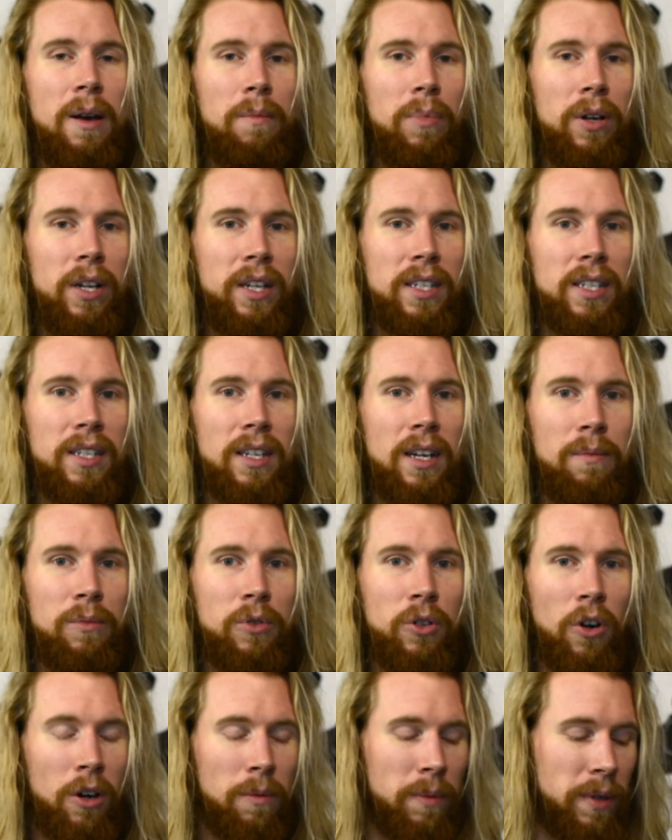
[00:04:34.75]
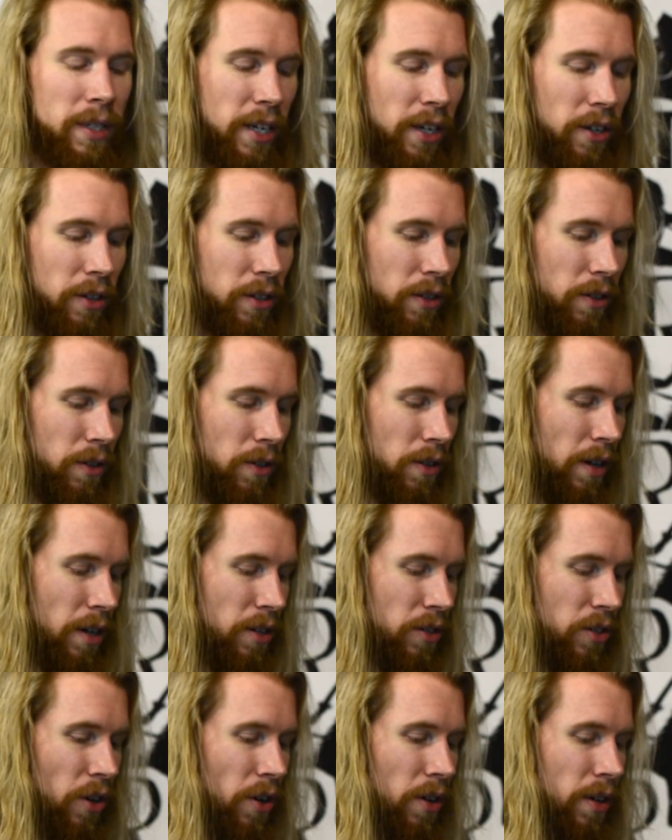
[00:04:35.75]
putting some dark material or
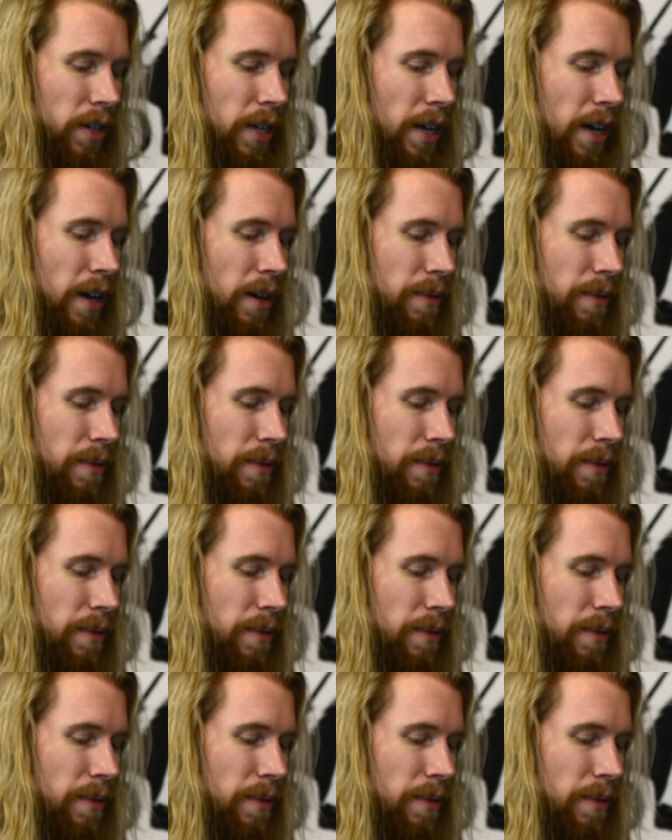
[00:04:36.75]
dark